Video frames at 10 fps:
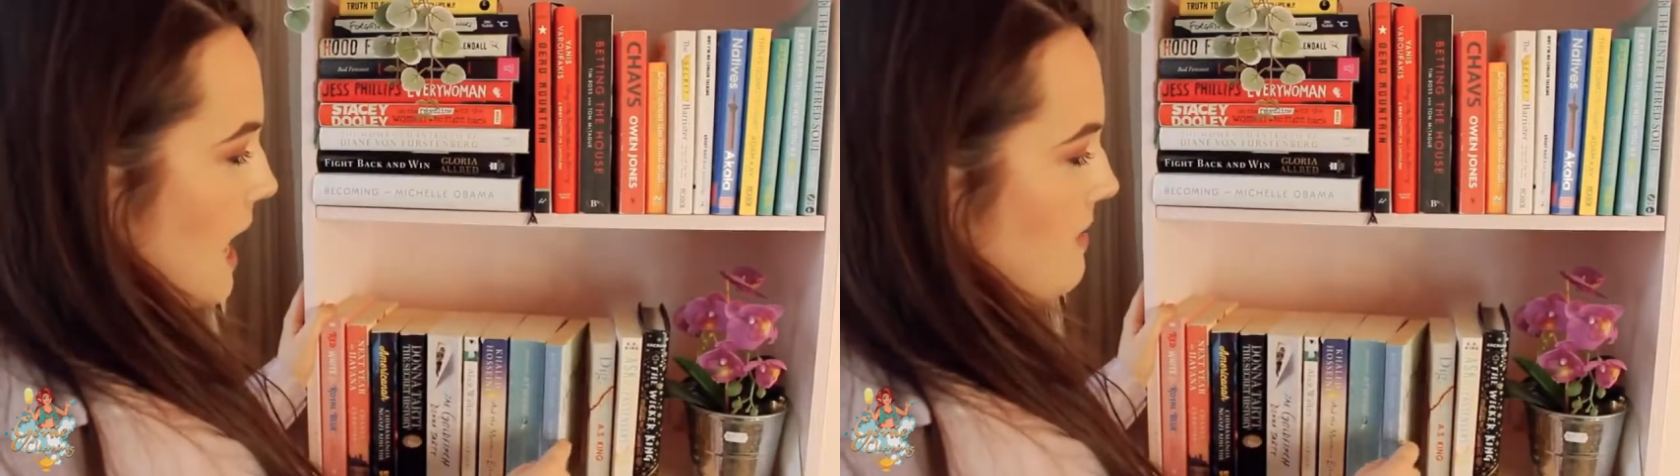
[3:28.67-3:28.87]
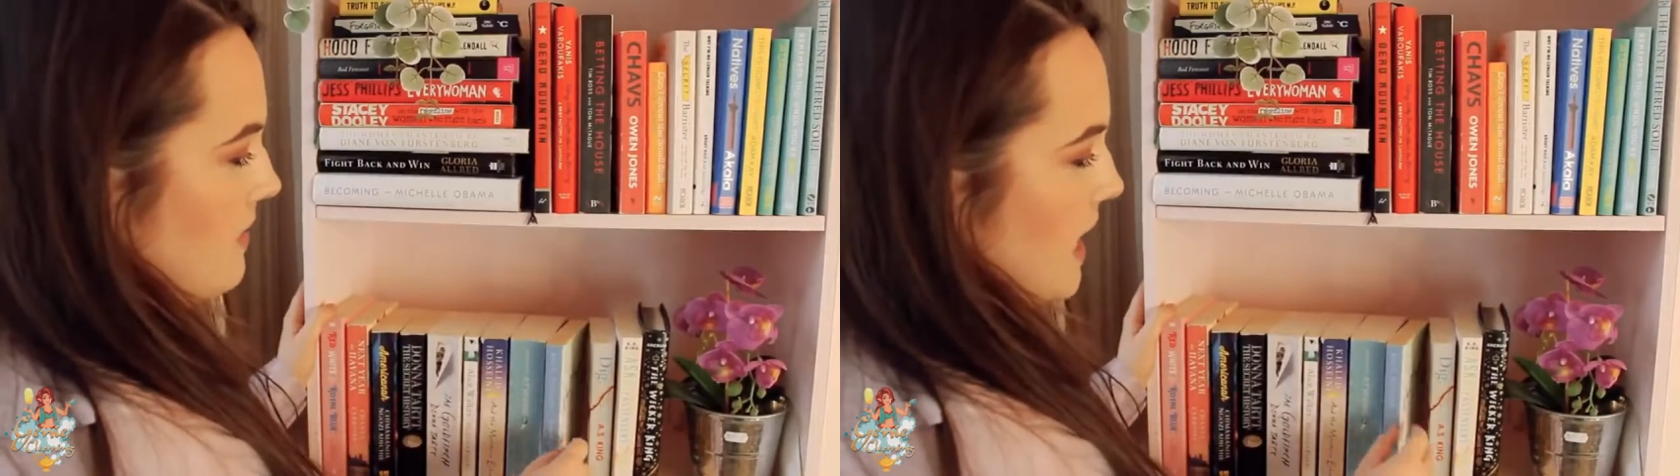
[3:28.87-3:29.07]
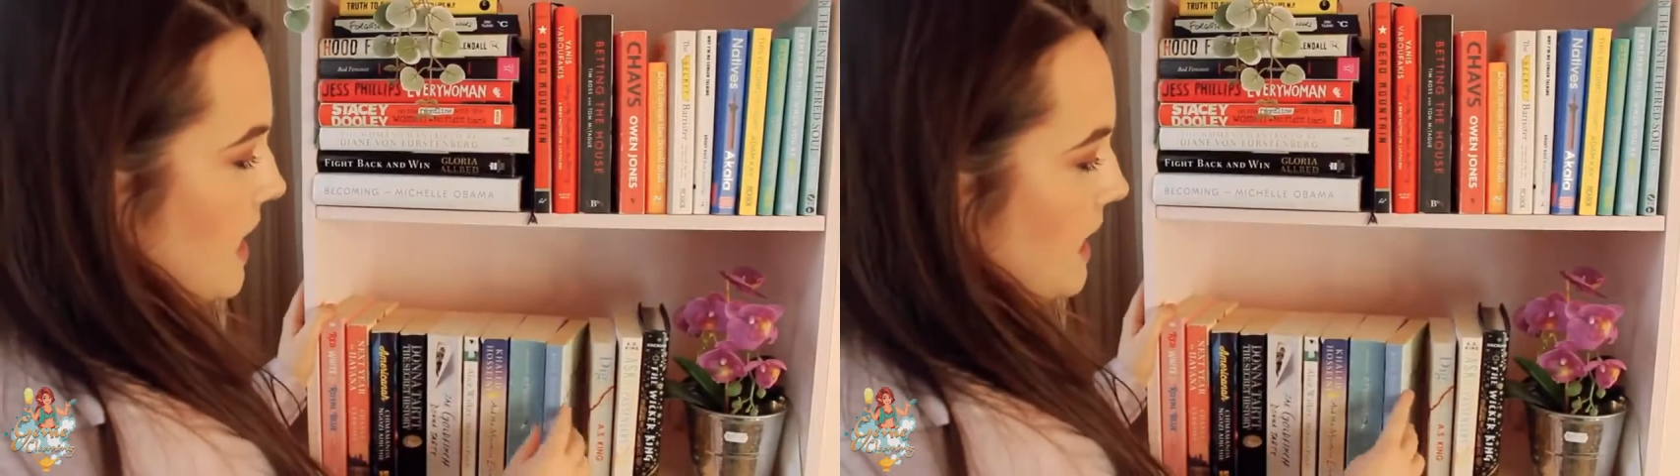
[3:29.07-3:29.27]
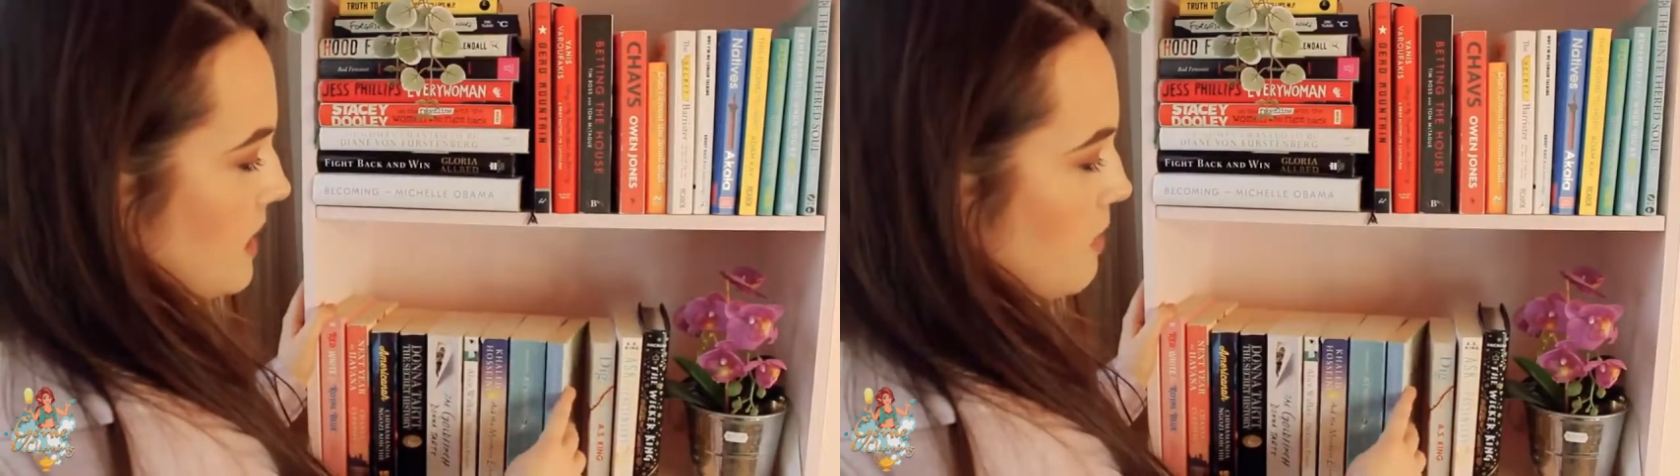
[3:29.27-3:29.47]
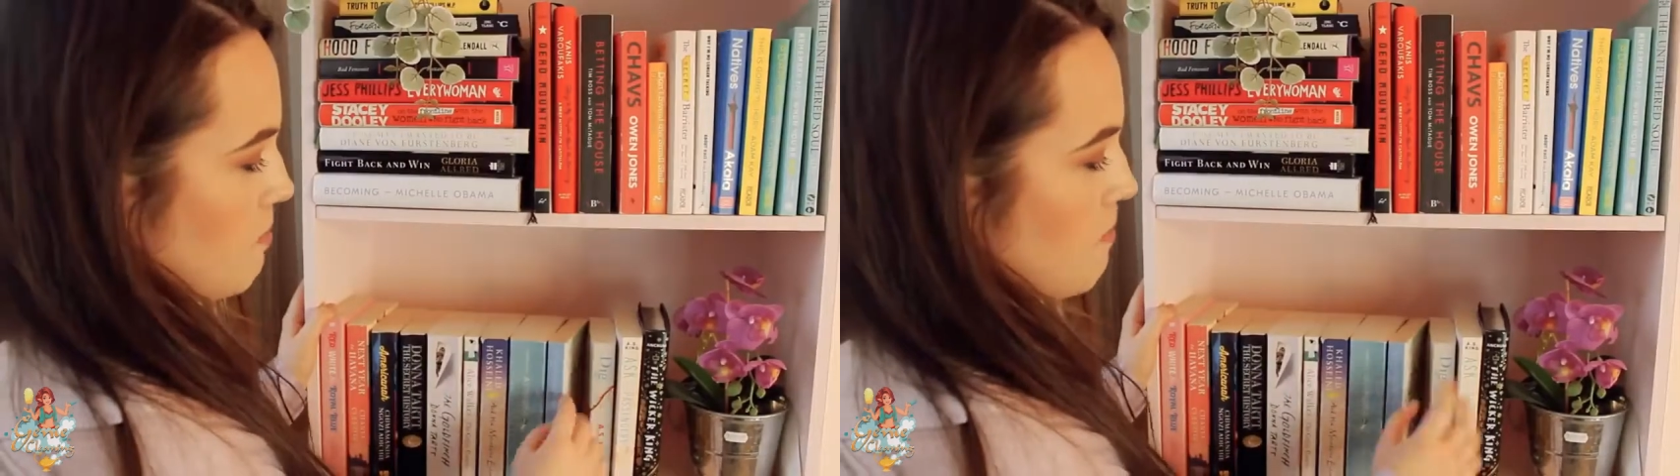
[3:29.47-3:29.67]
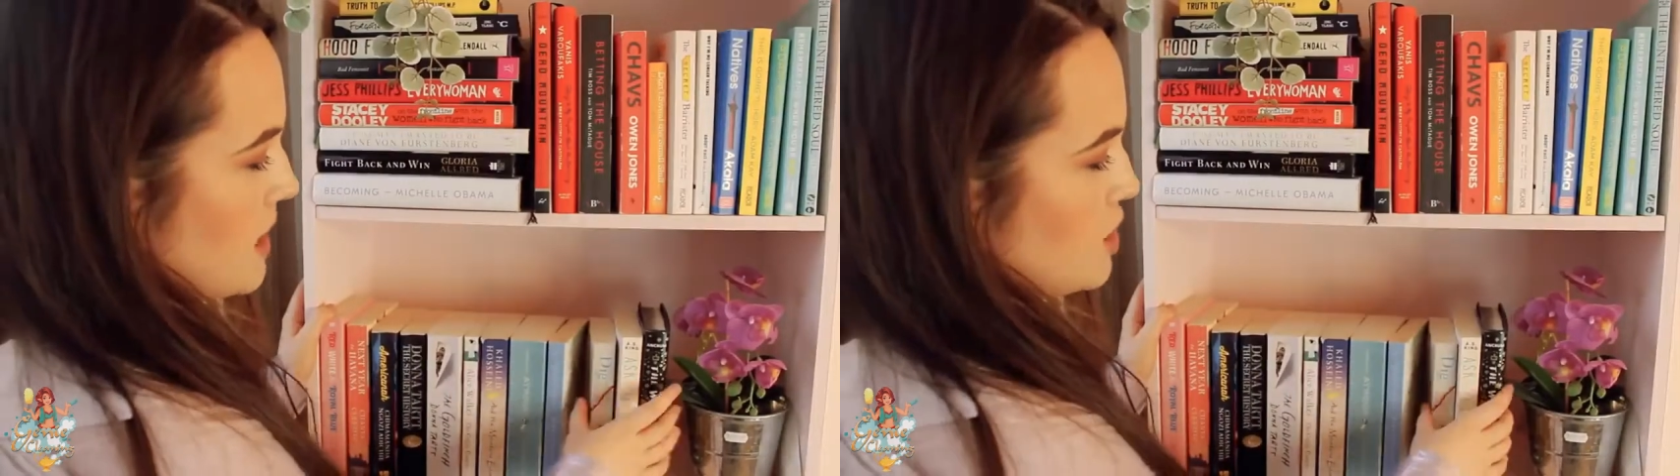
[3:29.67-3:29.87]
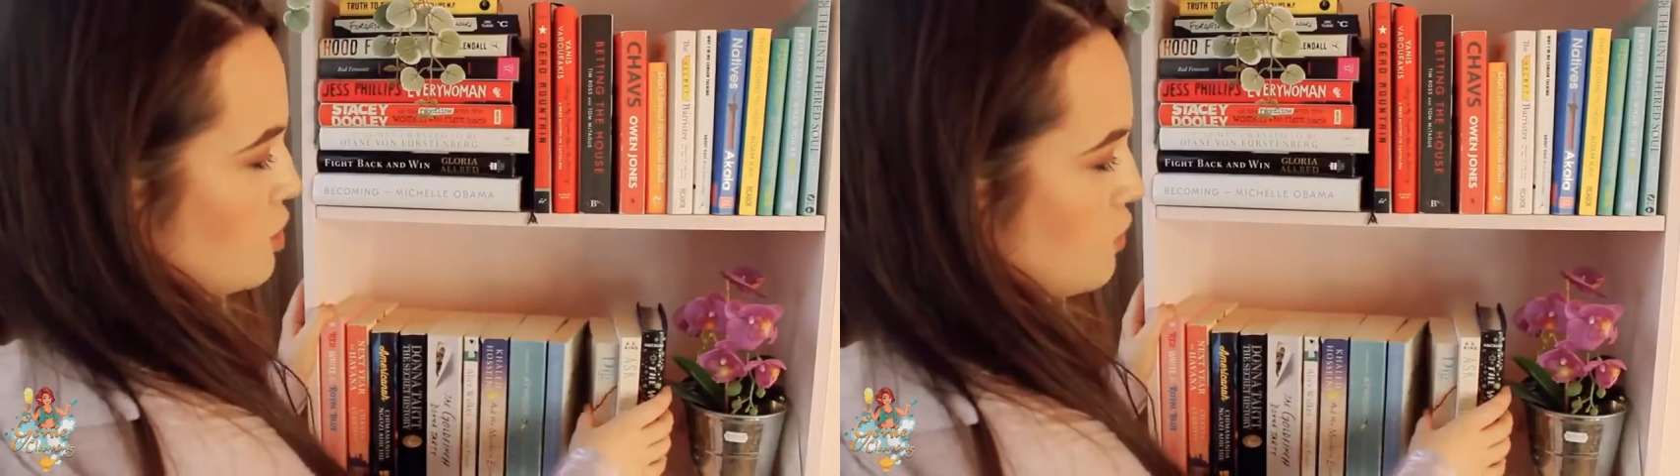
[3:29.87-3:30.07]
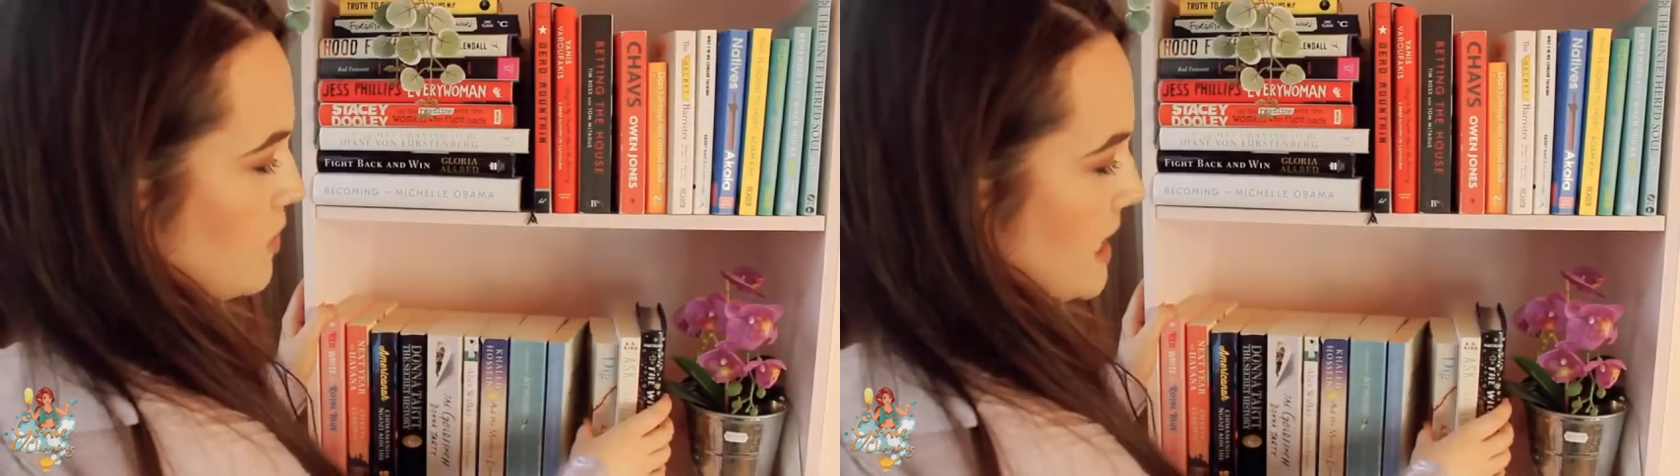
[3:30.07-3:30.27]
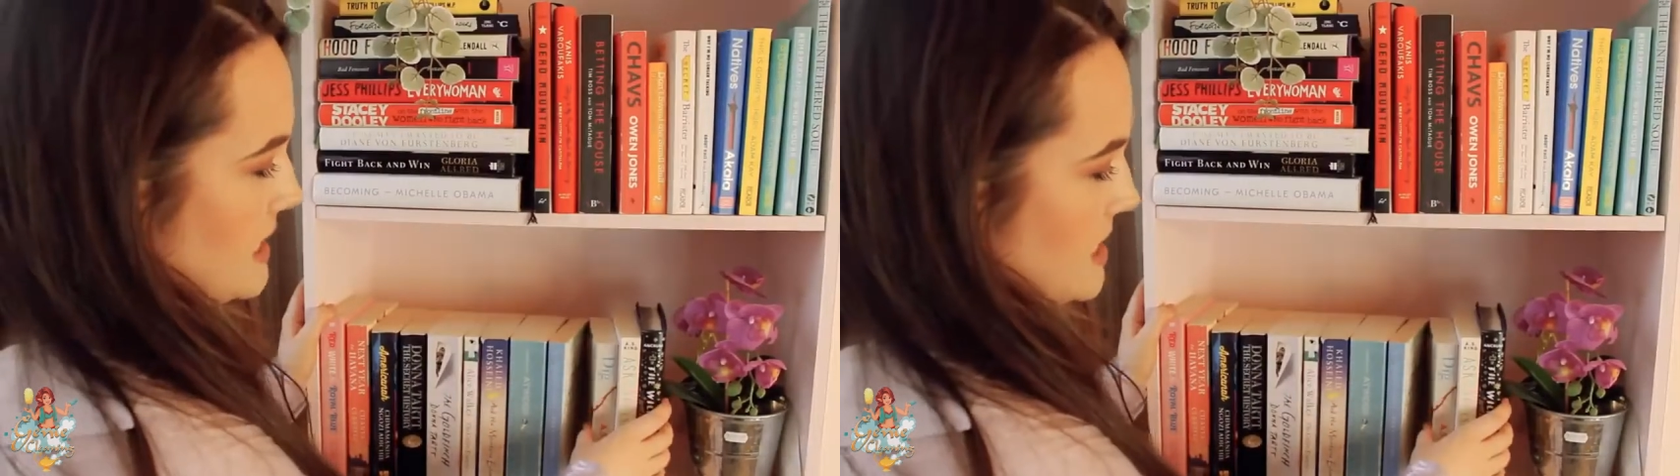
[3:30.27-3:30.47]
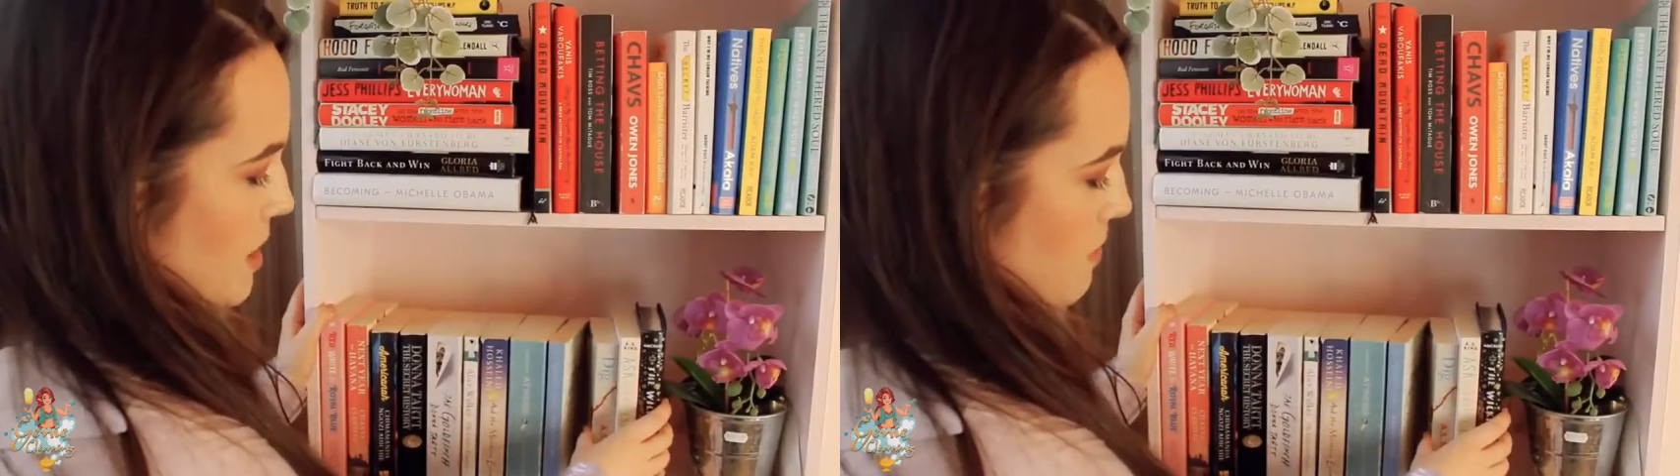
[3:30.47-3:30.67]
and then magical
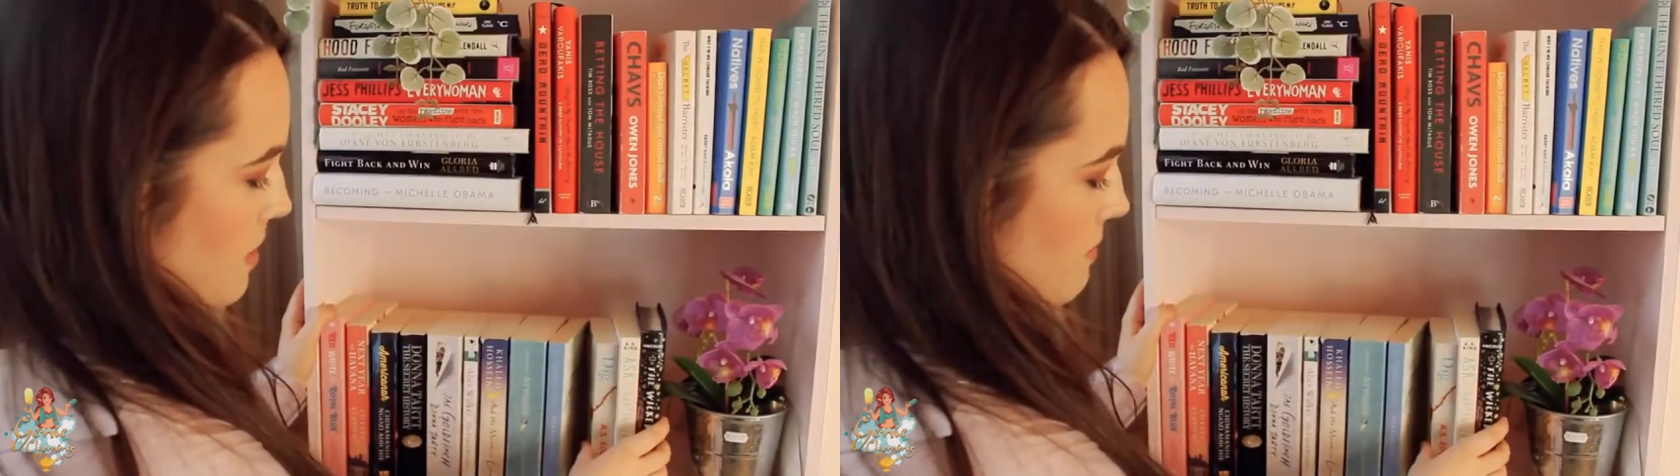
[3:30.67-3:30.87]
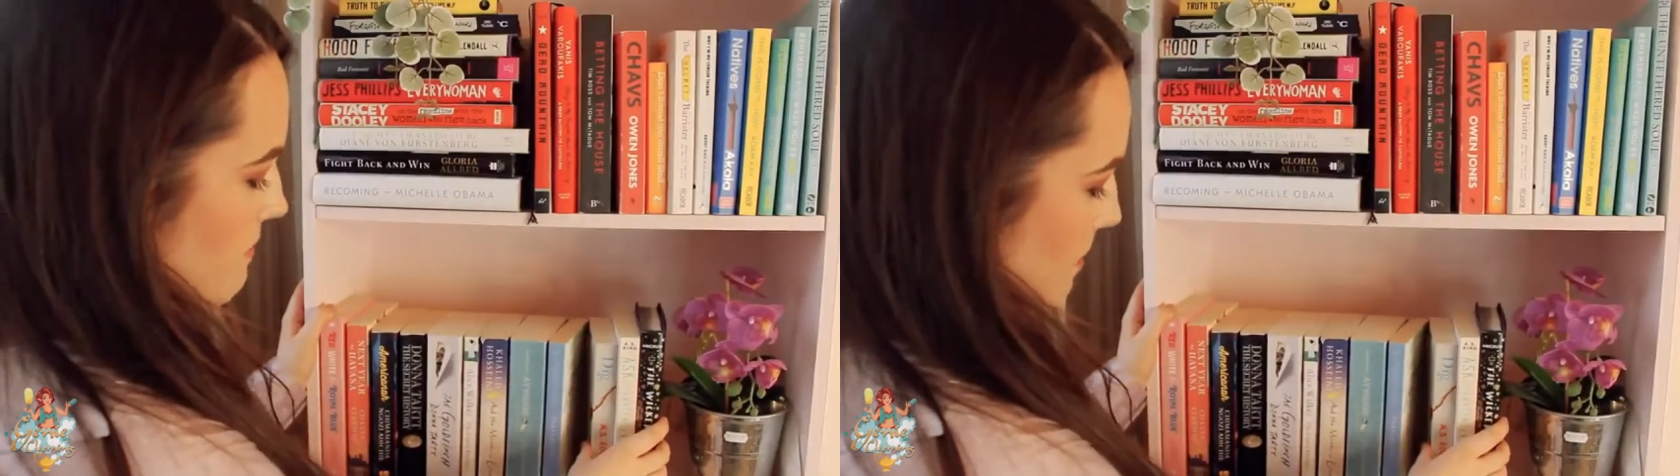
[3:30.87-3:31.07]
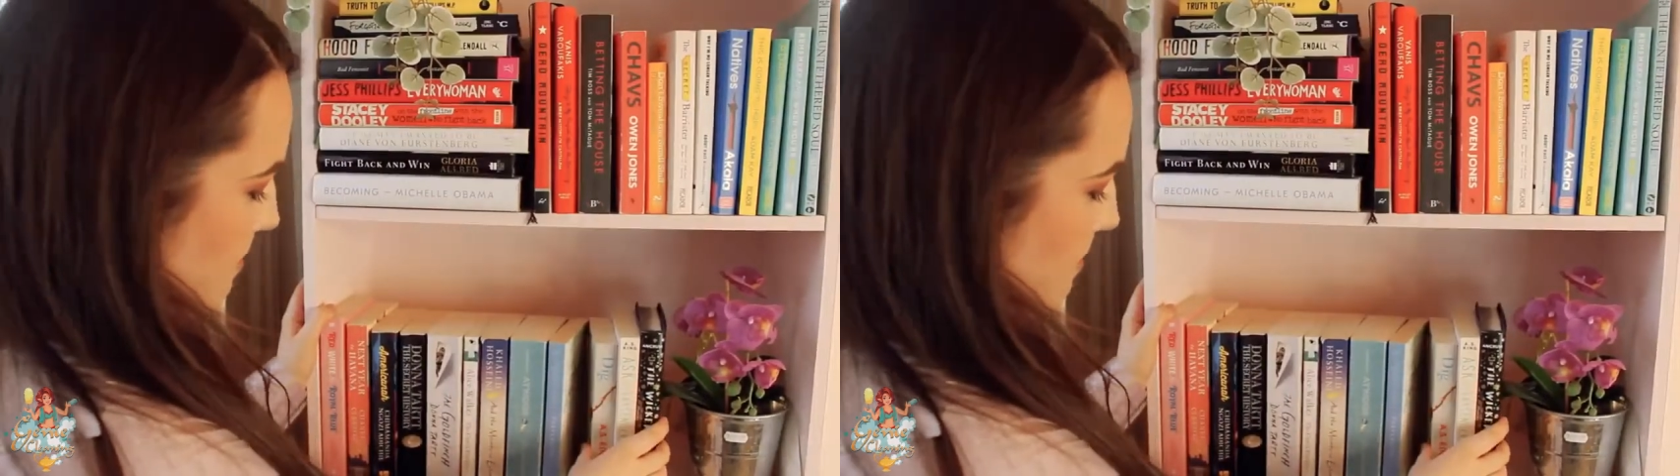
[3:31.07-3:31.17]
realism and